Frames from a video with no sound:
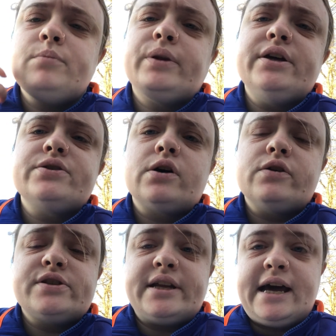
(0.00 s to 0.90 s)
please
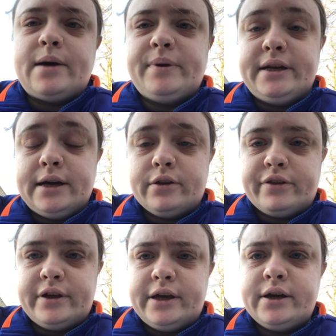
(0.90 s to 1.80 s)
all stay happy and
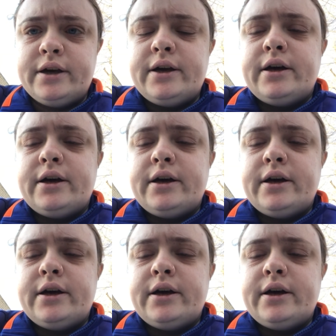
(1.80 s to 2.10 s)
healthy.